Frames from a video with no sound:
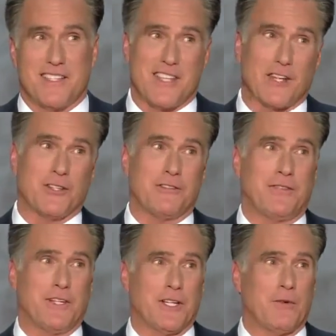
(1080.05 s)
It's that good
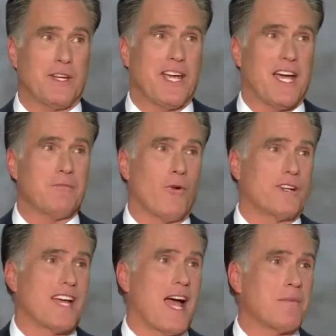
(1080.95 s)
feeling when you have
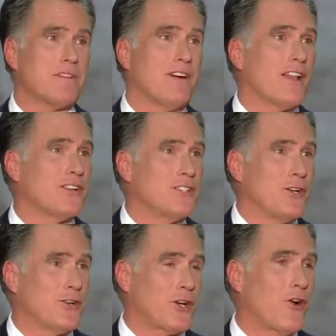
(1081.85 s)
more time to
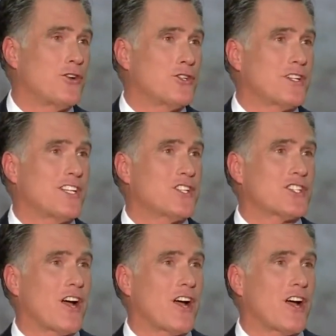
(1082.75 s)
volunteer to coach your kid's